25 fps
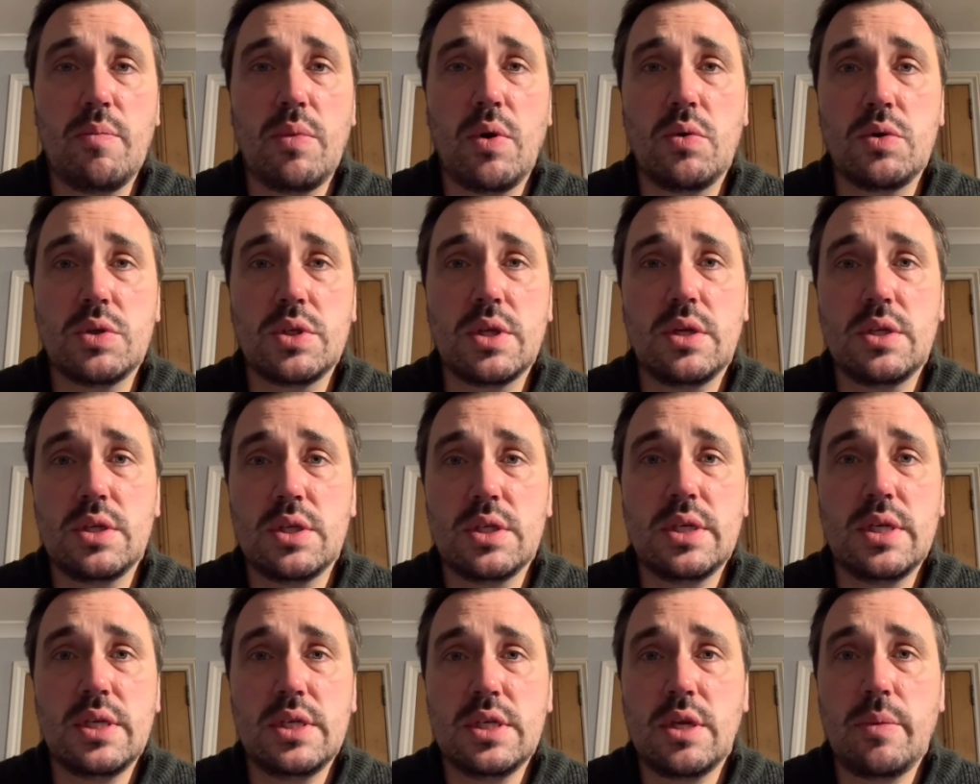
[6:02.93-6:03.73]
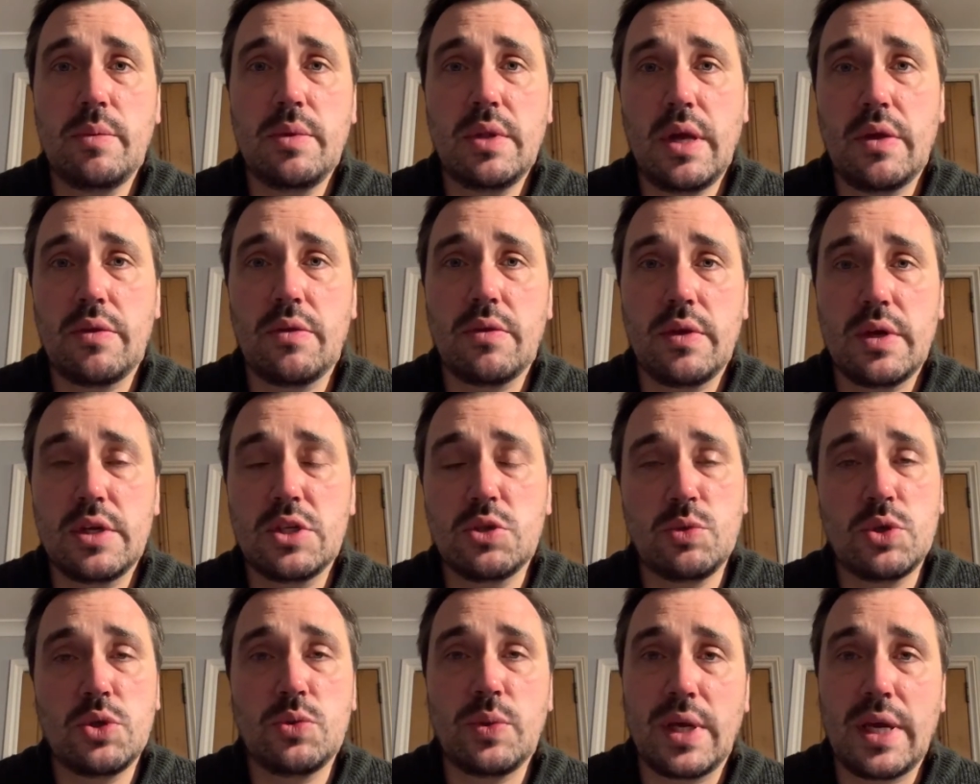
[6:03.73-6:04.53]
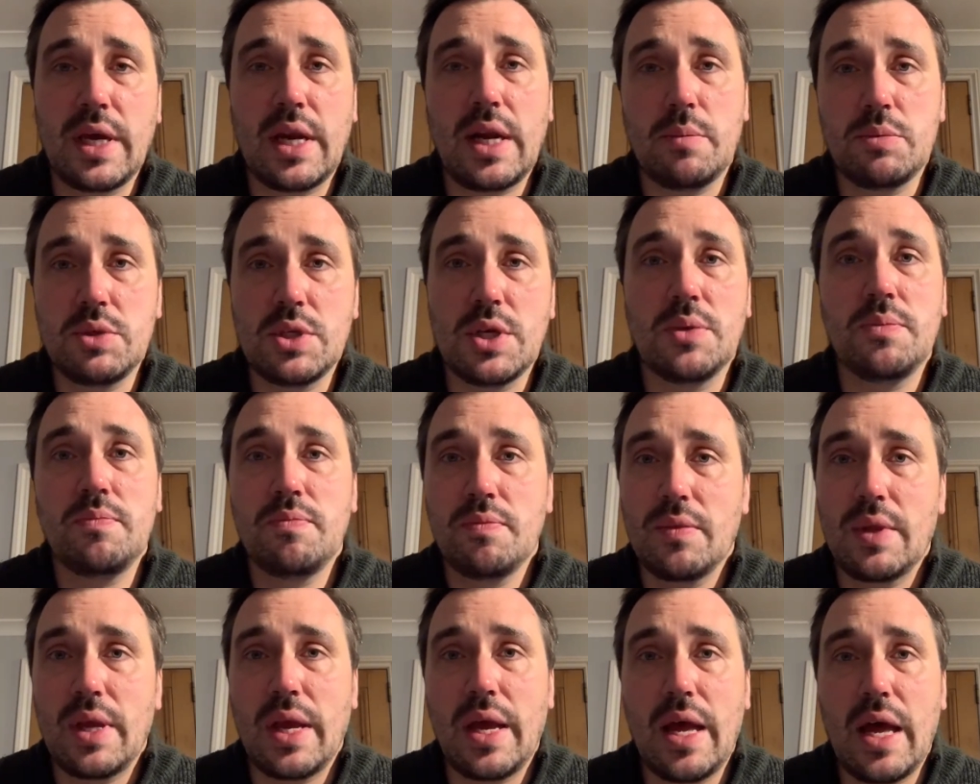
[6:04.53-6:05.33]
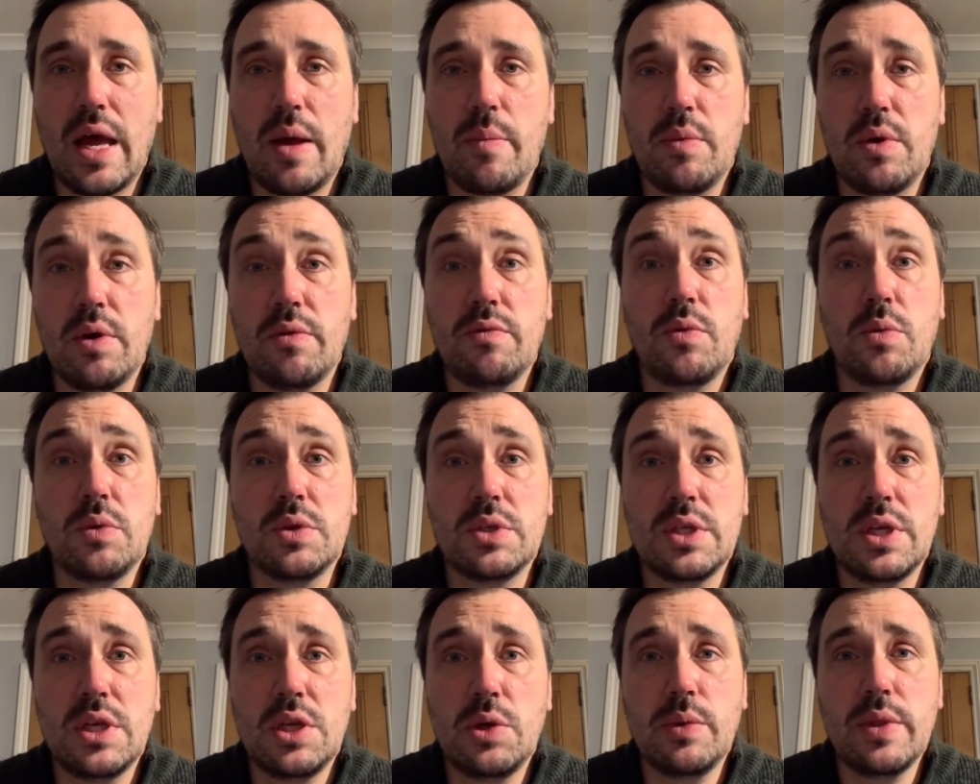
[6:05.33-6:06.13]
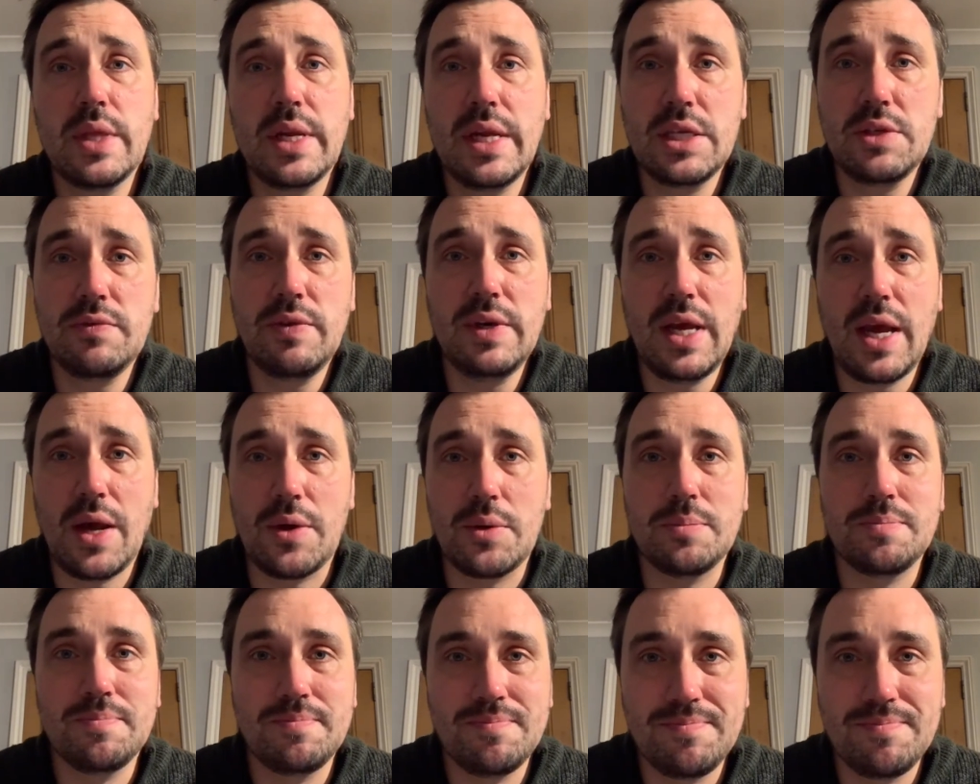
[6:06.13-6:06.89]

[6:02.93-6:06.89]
also to see some of the other things which we get up to. Look forward to seeing you in the next video.